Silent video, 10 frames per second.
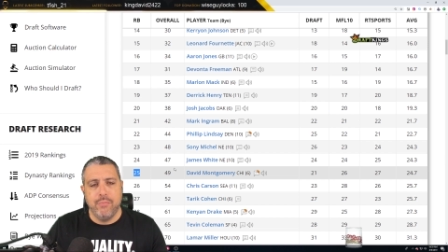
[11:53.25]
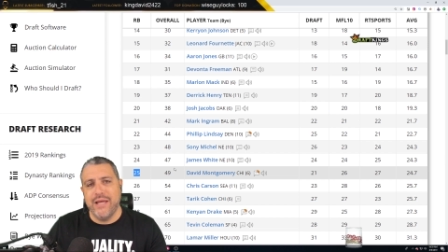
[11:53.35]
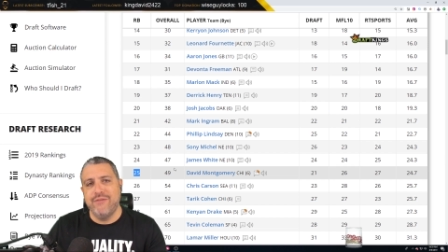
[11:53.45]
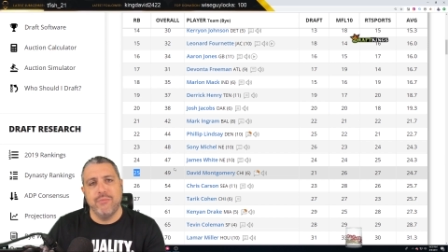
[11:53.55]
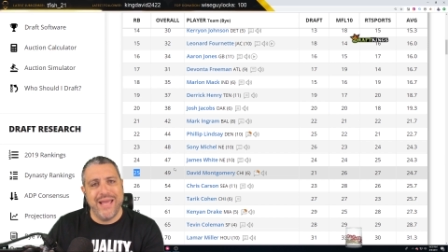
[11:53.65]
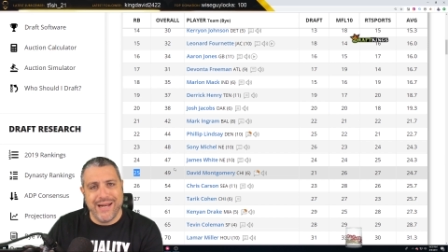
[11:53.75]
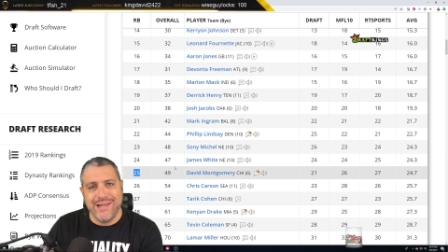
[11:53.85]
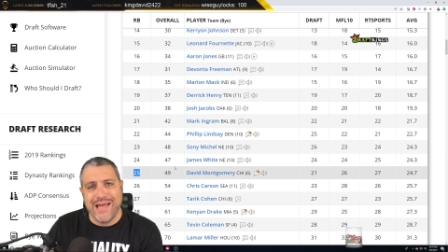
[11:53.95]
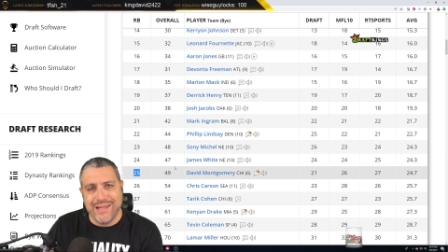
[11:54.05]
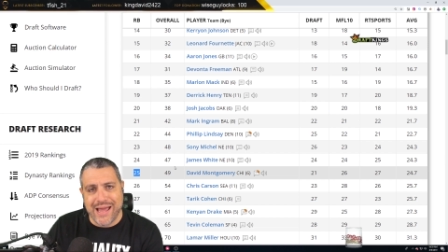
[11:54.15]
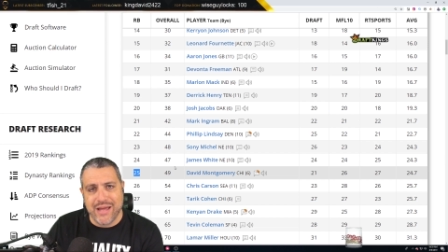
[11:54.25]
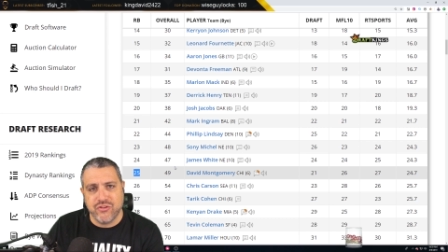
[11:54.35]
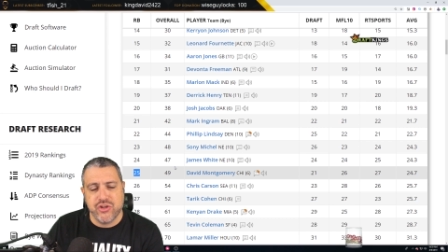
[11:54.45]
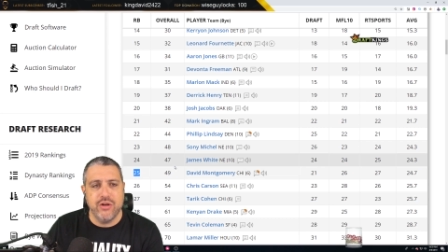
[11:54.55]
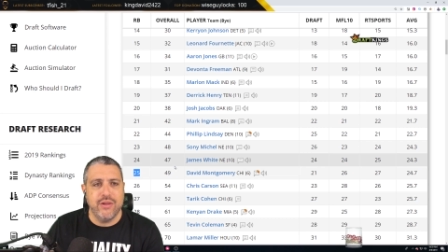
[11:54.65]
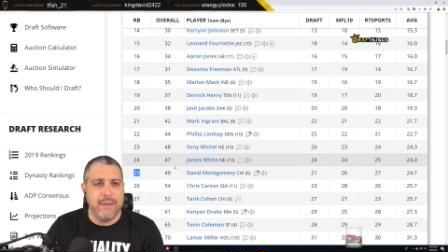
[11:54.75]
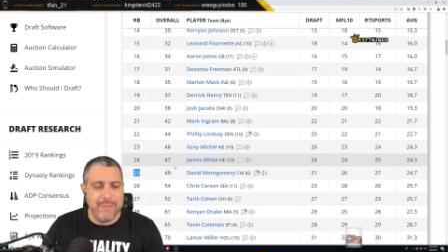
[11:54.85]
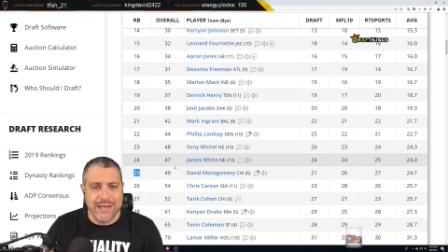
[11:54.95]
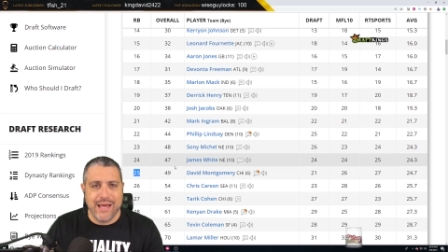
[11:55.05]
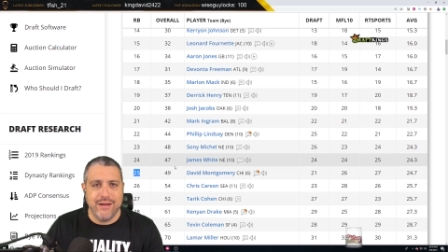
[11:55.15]
Played from ahead a lot last year. That
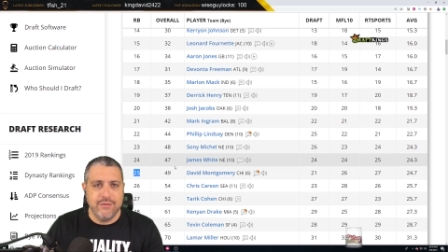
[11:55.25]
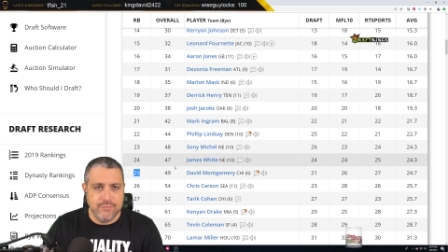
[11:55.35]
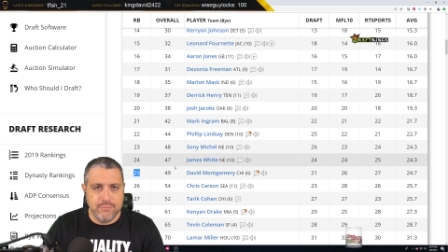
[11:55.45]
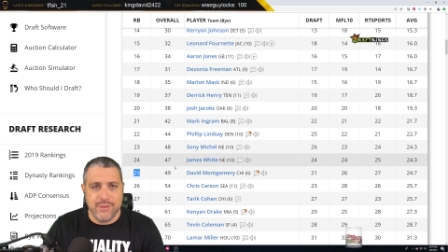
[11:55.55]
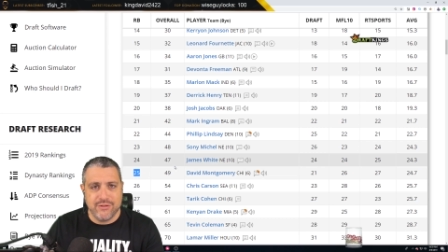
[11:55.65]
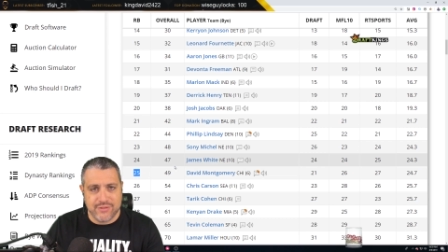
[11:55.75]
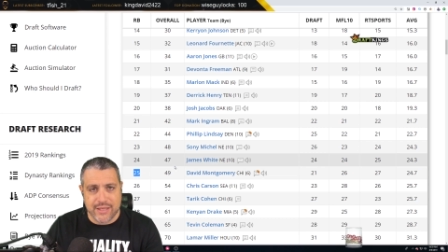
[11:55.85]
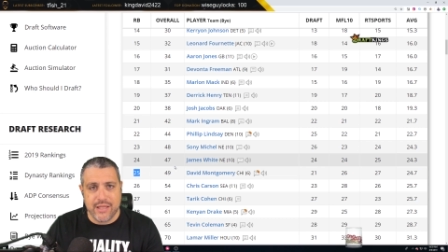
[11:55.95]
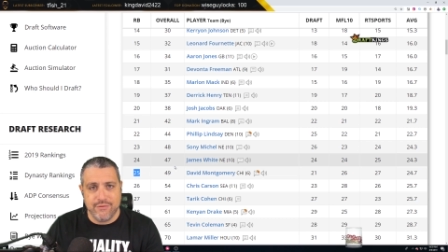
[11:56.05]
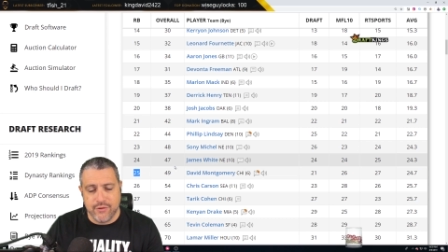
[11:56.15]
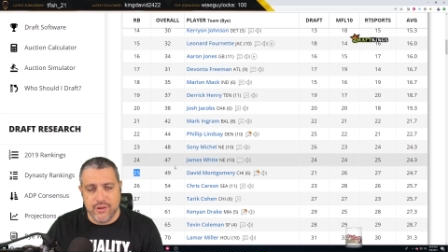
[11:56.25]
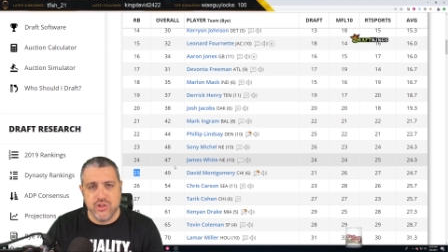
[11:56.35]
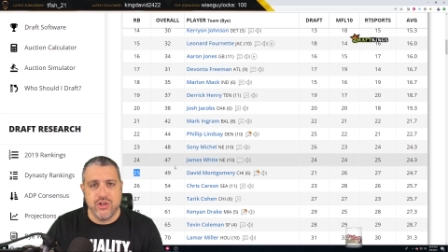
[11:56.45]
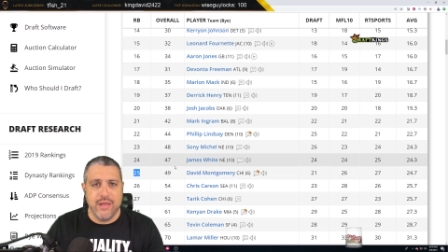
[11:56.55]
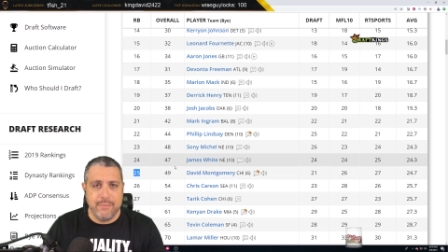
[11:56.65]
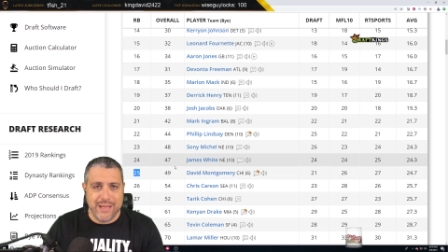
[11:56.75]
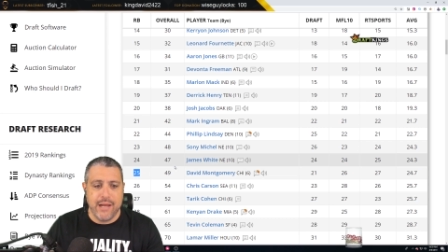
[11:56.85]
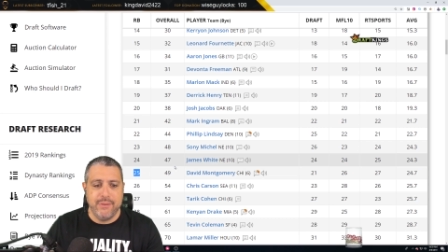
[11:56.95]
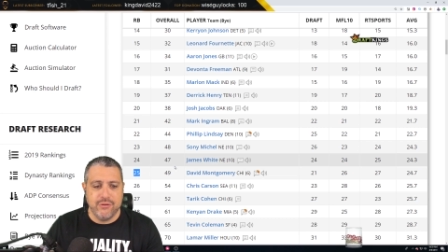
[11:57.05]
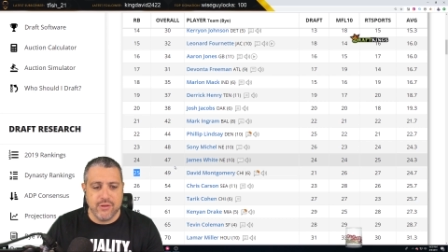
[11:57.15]
may not be sticky for this year. That may
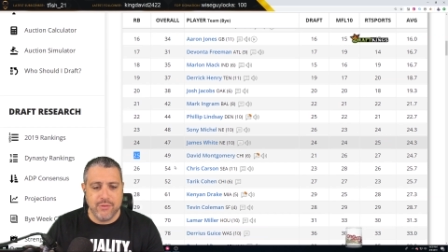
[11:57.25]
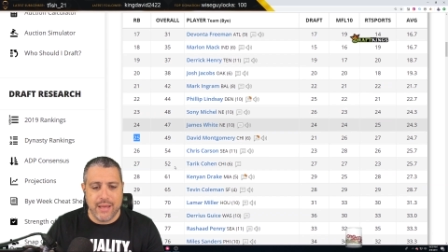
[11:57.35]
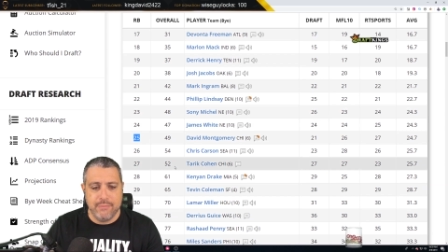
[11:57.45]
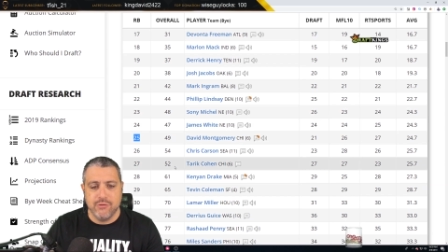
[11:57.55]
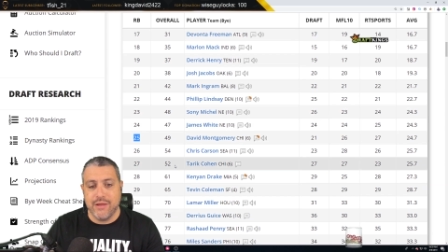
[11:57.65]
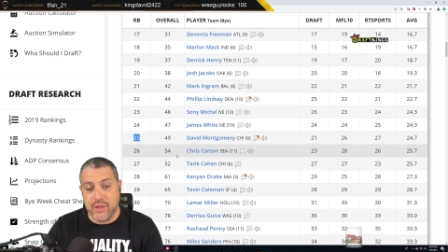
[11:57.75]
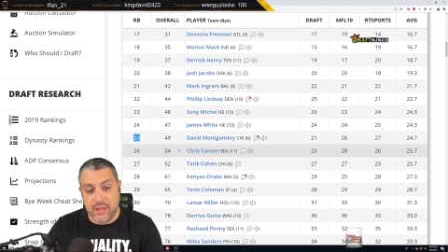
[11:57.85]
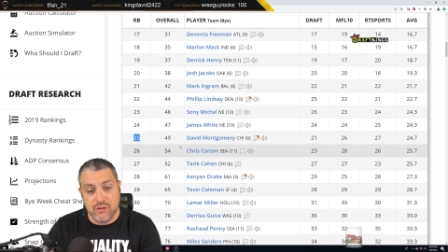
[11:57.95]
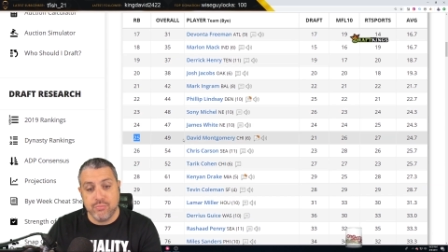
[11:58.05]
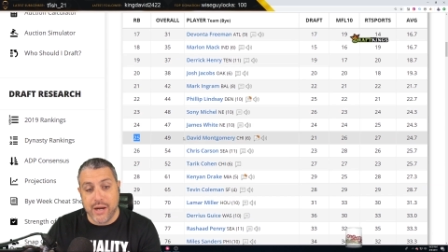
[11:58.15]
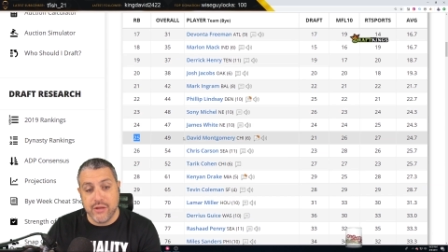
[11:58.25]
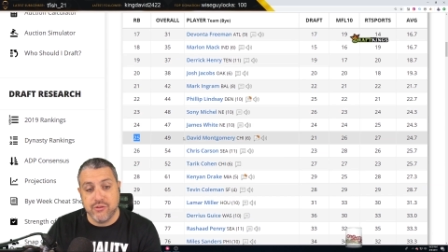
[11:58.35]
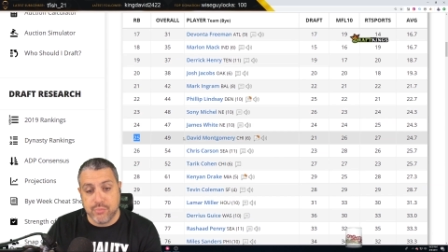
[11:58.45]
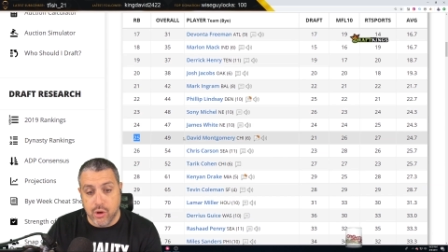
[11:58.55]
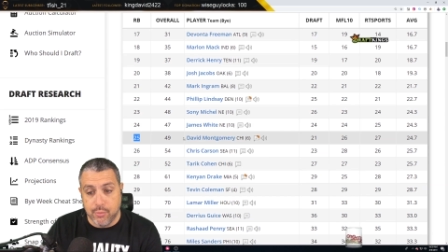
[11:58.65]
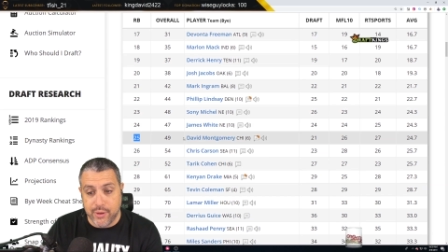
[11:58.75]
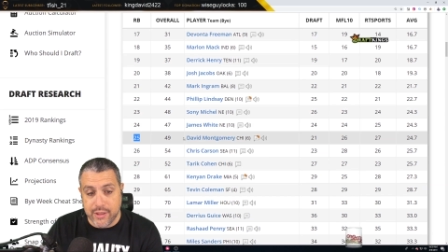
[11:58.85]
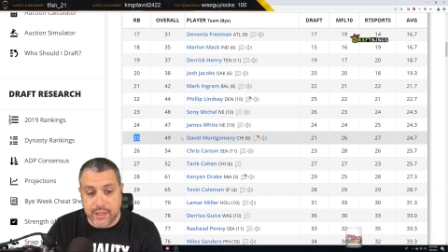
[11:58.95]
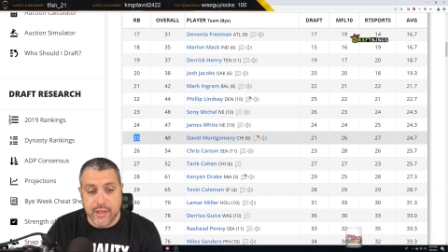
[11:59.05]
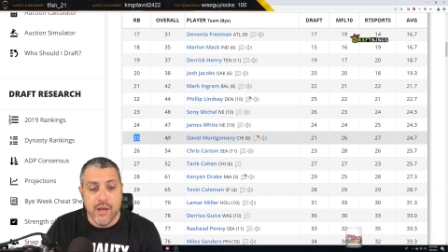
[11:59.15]
not be something that happens. I think he's priced
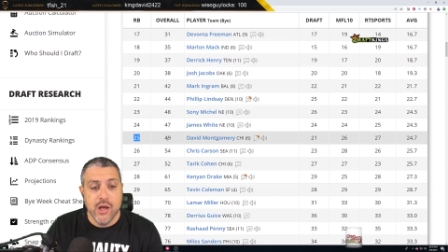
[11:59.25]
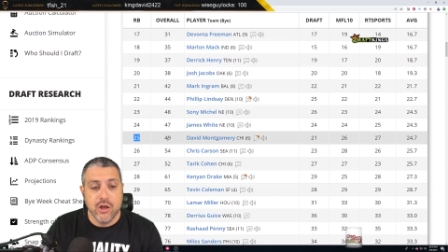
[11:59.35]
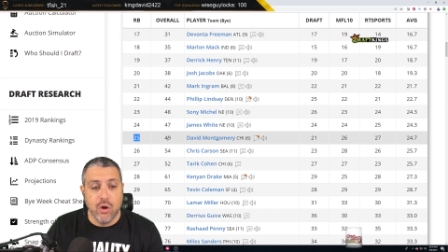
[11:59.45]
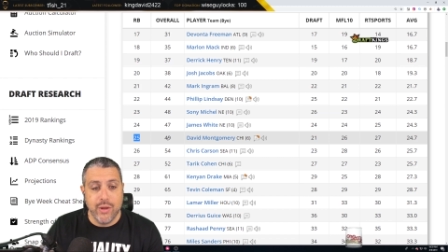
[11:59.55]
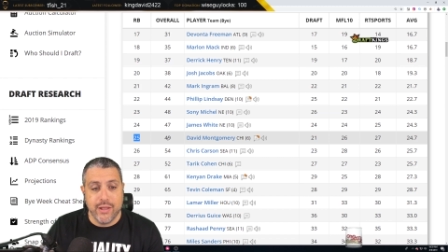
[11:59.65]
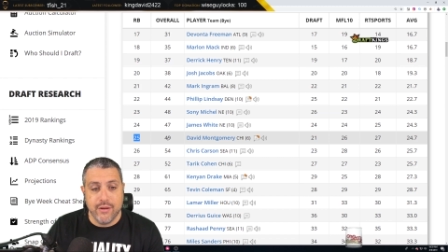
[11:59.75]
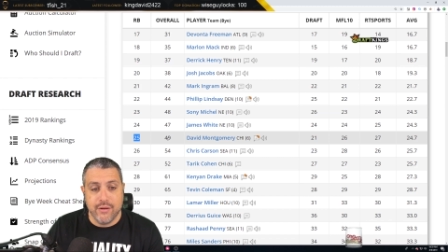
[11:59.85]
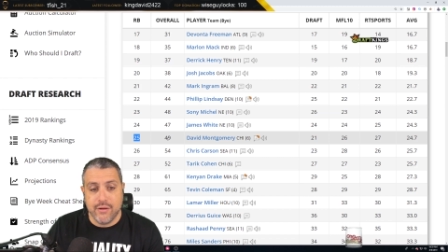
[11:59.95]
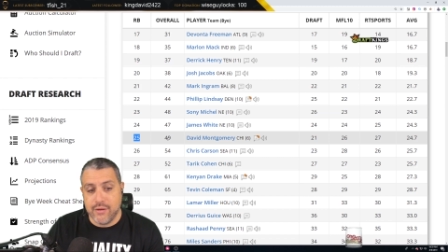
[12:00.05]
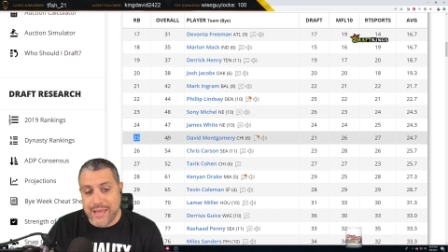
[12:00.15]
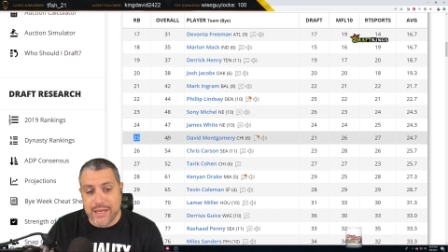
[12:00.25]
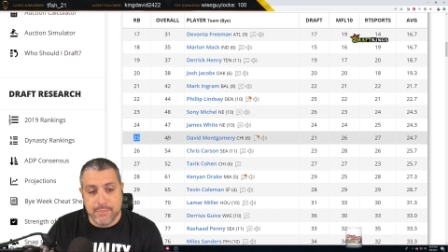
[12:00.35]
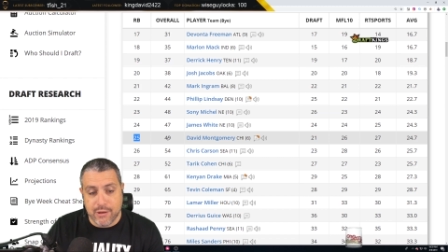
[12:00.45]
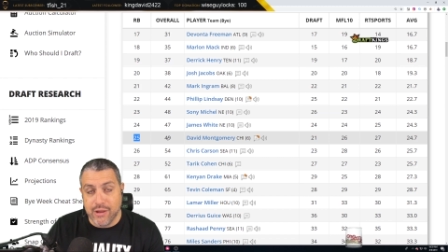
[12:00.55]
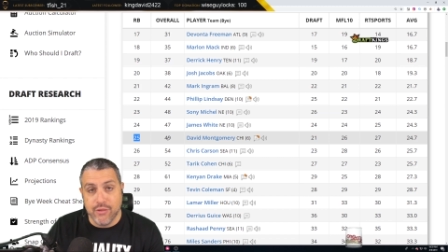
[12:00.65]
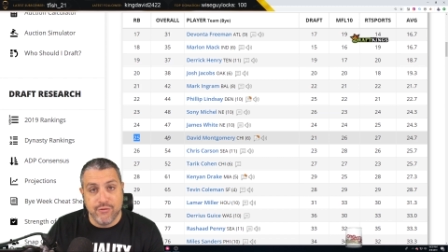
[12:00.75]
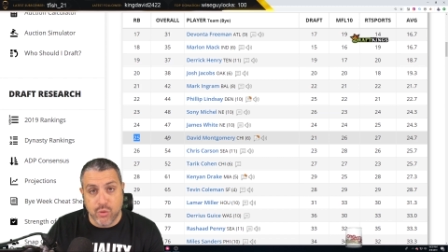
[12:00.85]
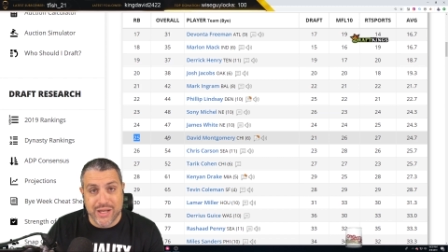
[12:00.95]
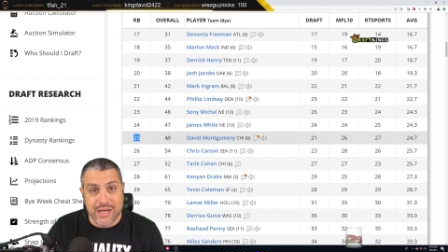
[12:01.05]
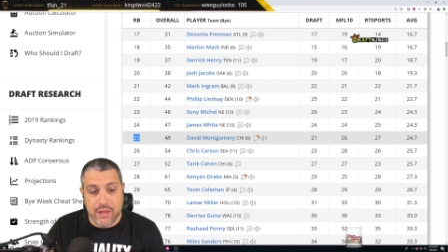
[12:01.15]
appropriately, going uh, a ADP around the
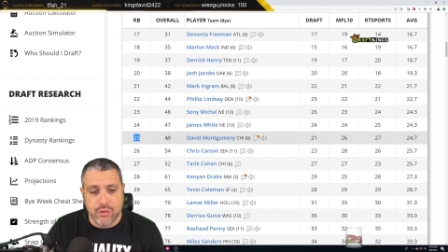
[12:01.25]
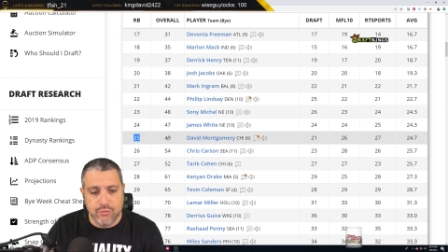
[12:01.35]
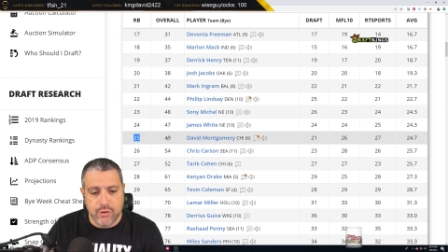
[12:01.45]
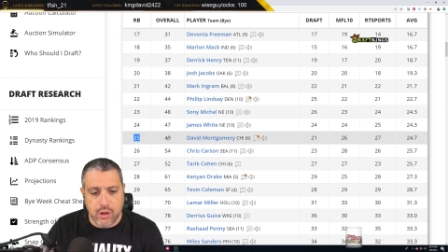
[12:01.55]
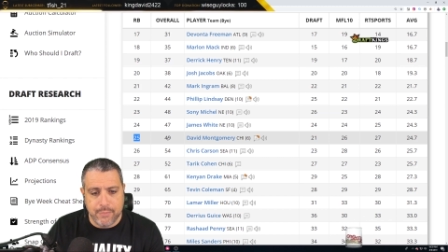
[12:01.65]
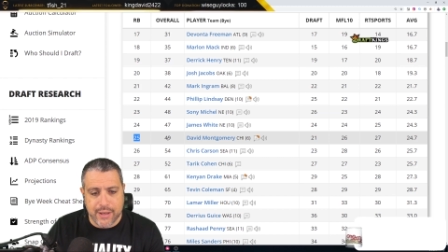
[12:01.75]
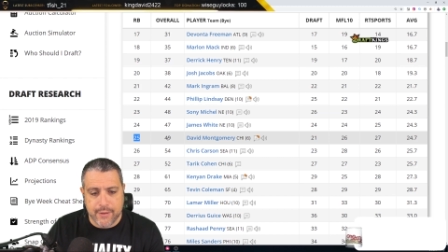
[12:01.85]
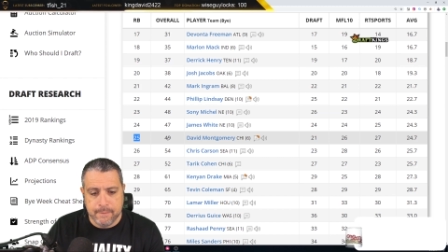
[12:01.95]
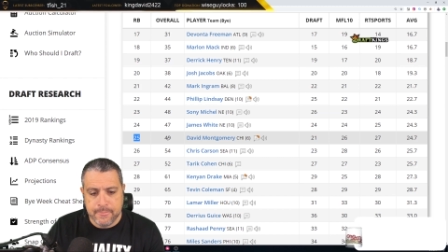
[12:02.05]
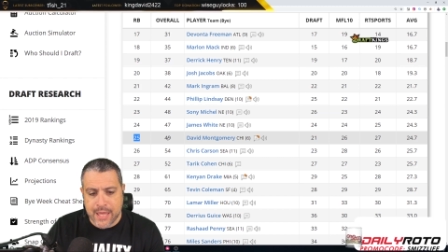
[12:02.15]
49th overall pick.